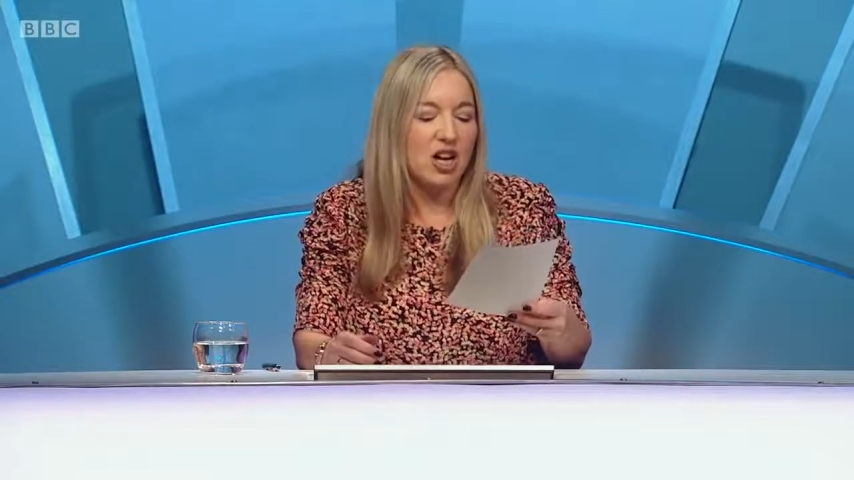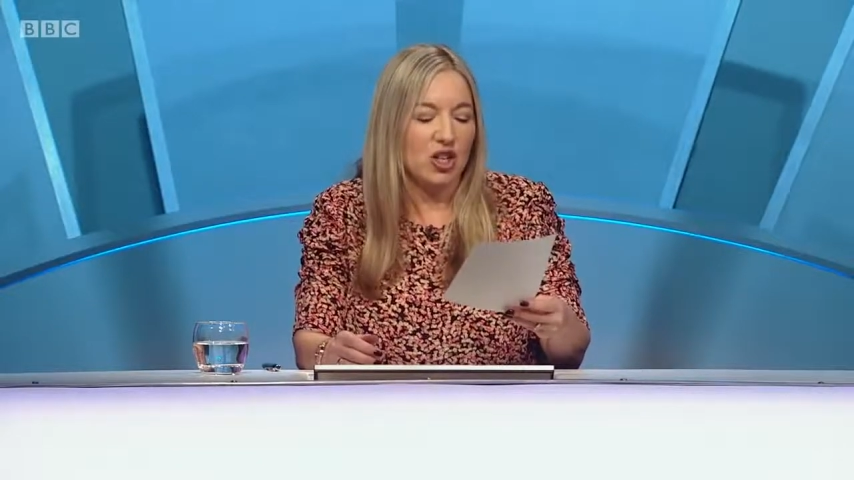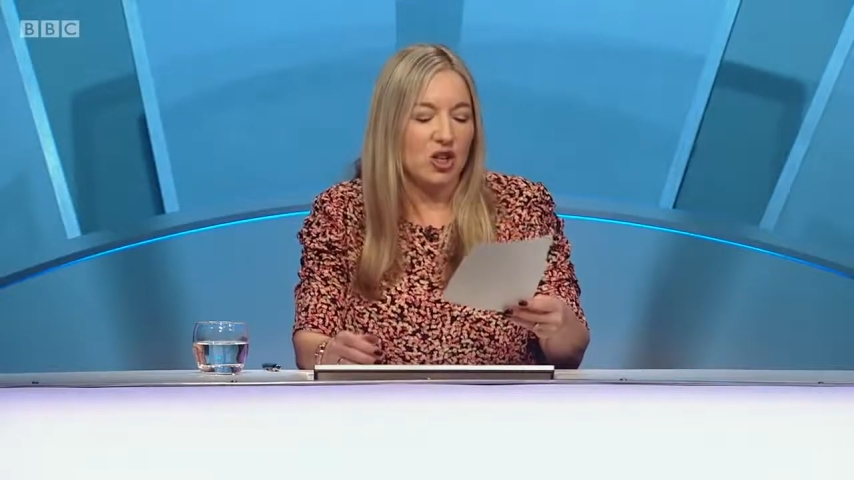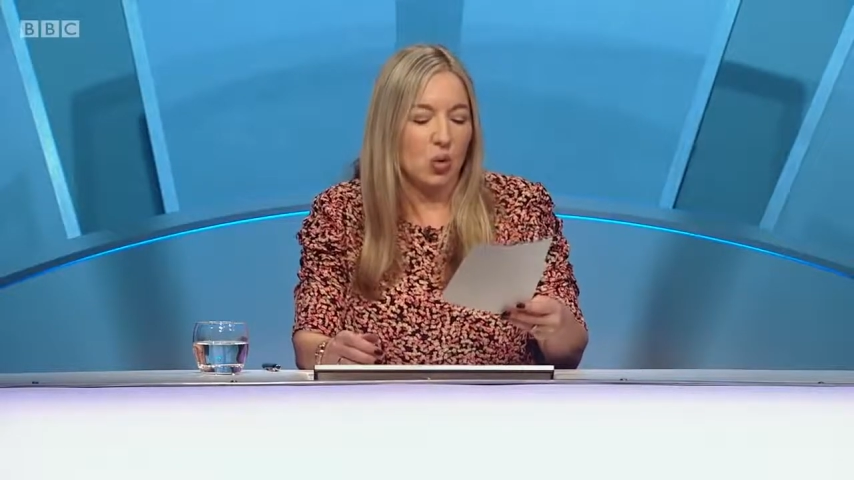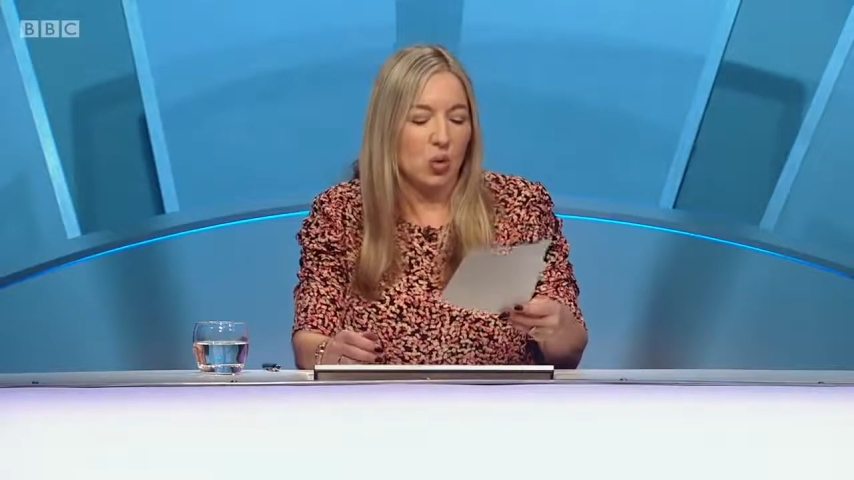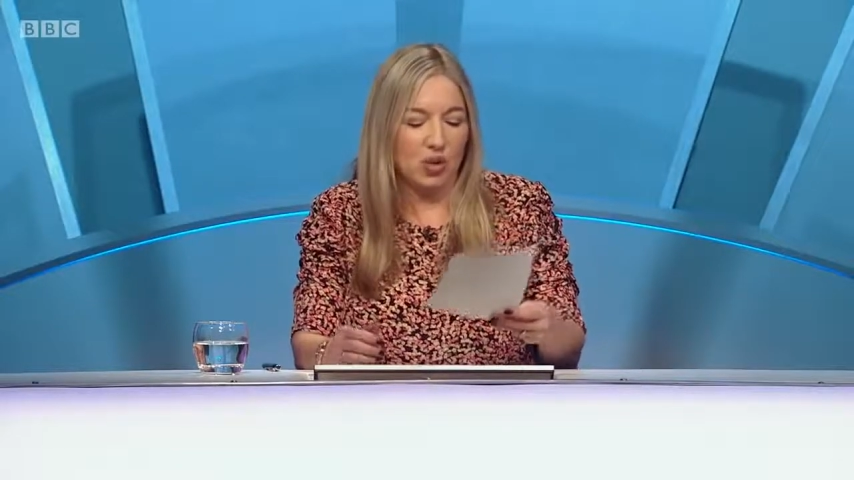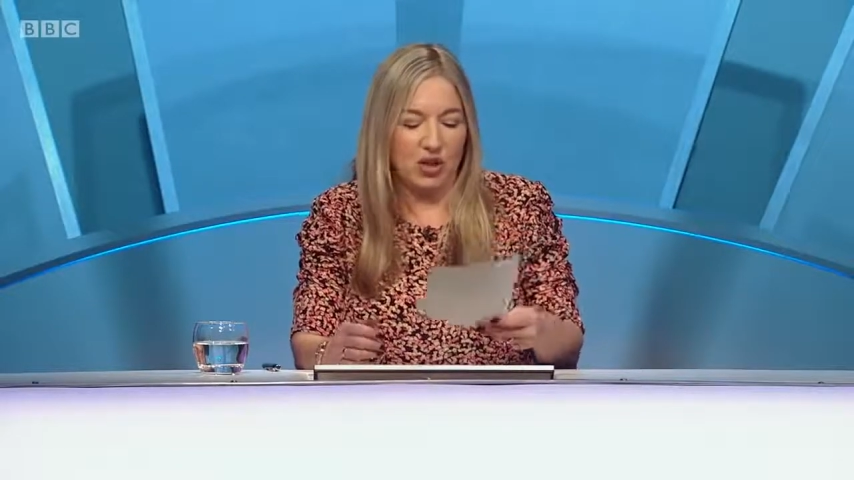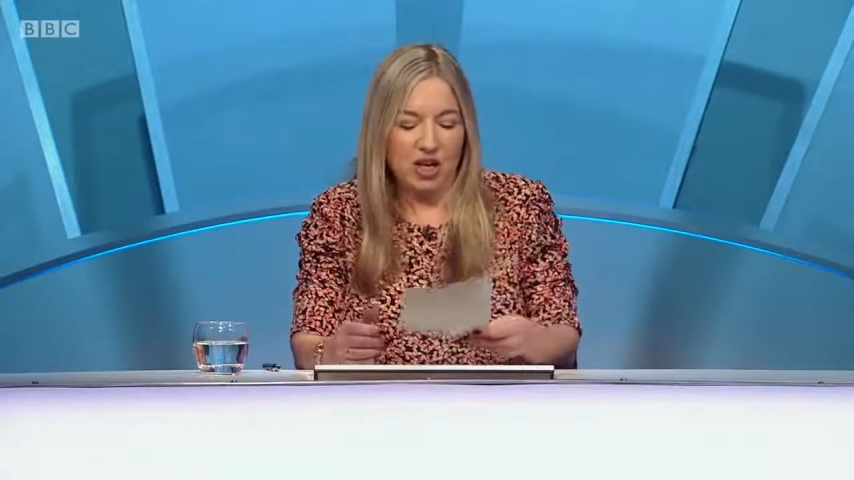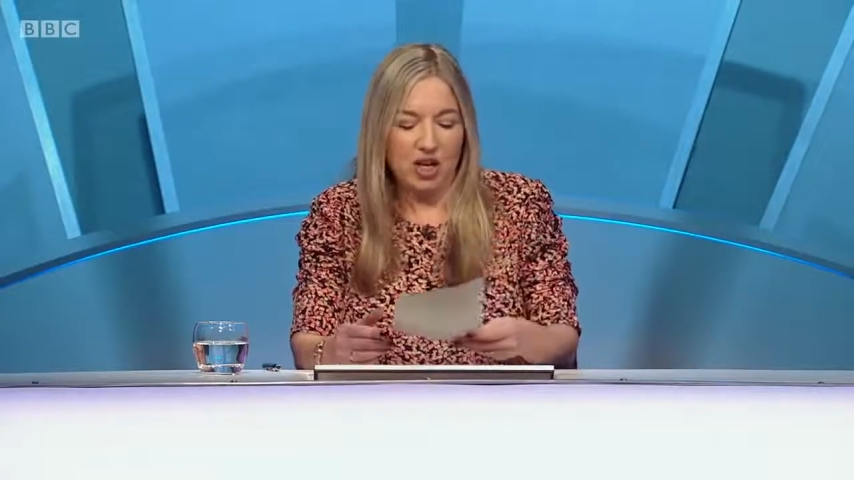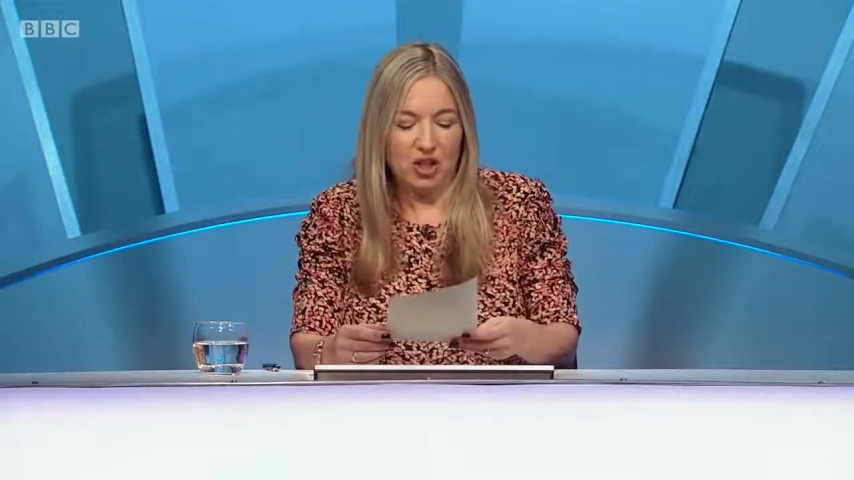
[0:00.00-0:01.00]

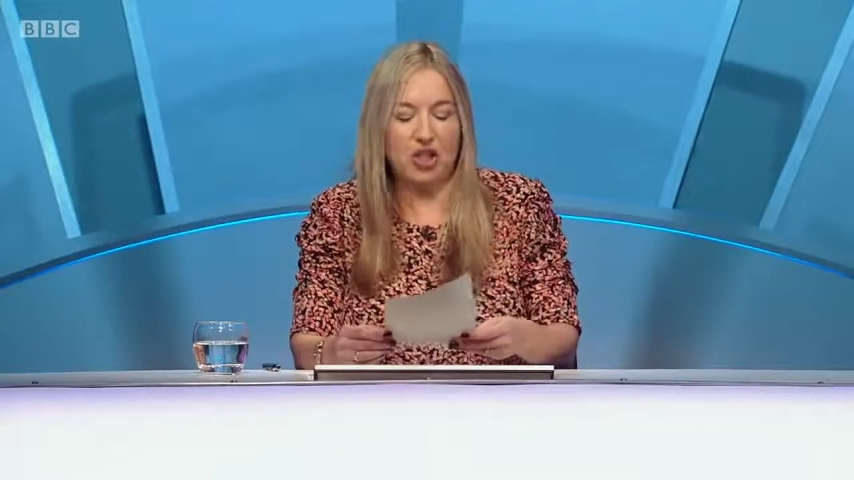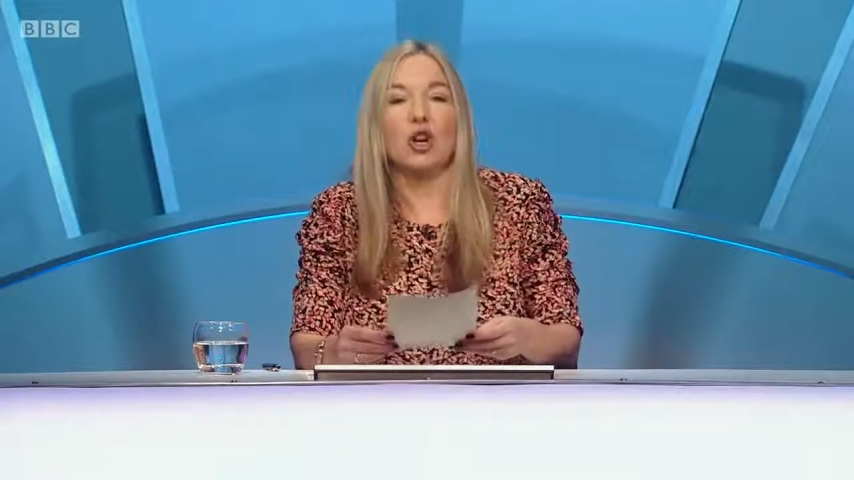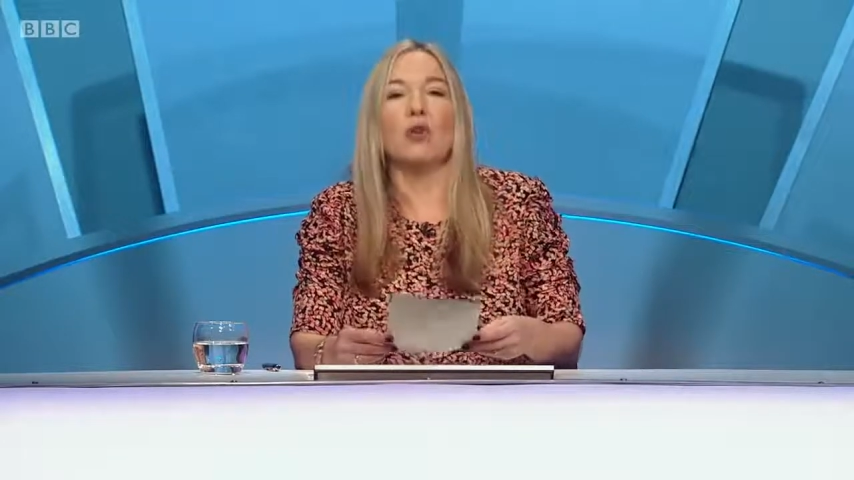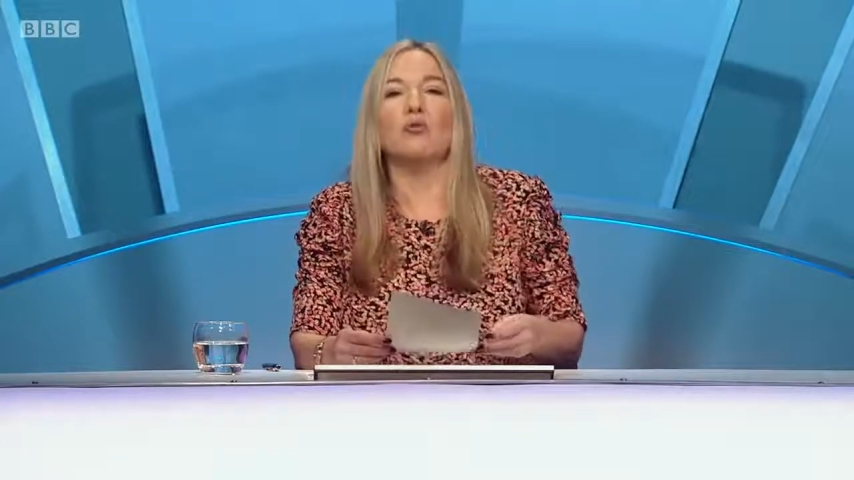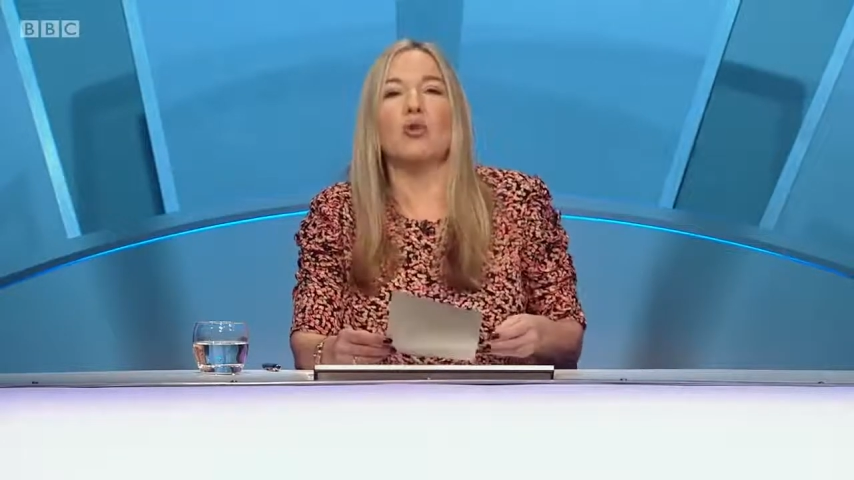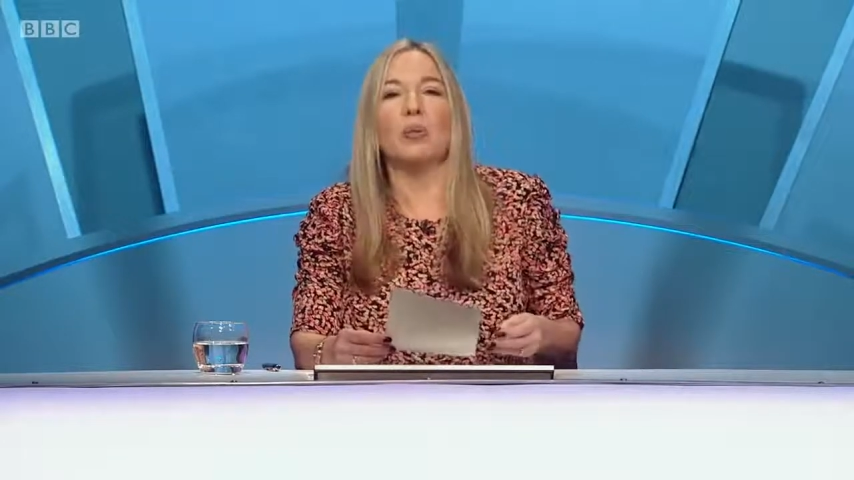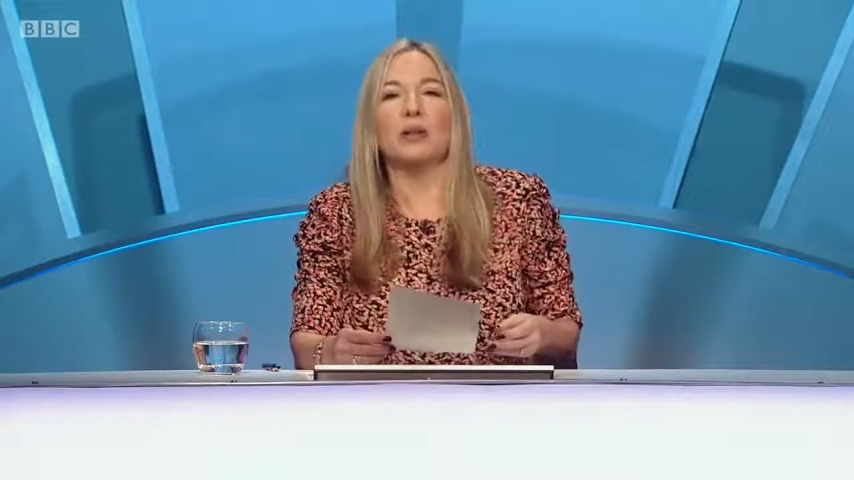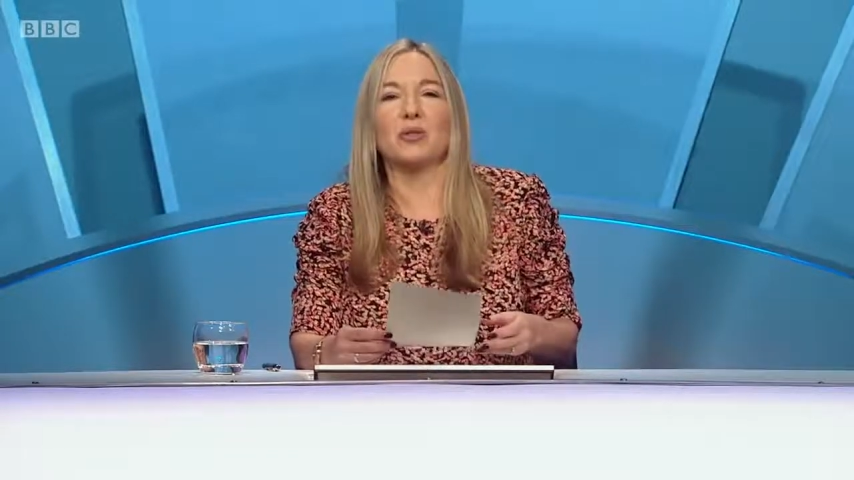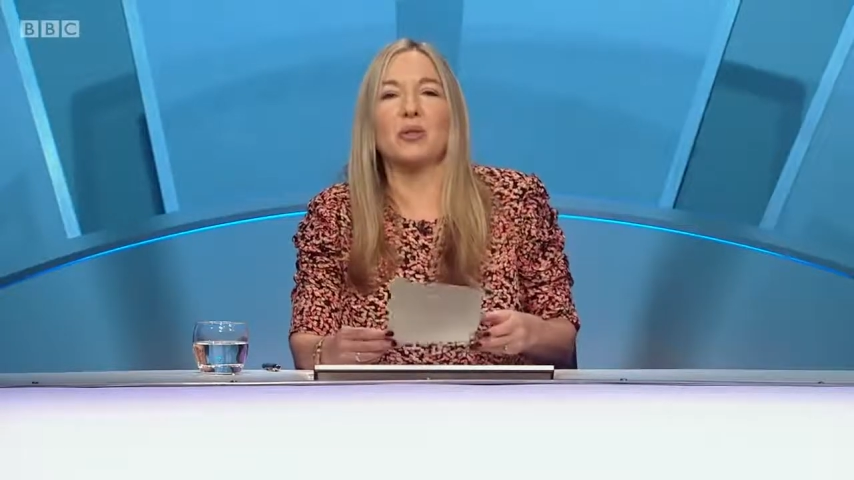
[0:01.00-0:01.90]
Yours, Joe Roberts.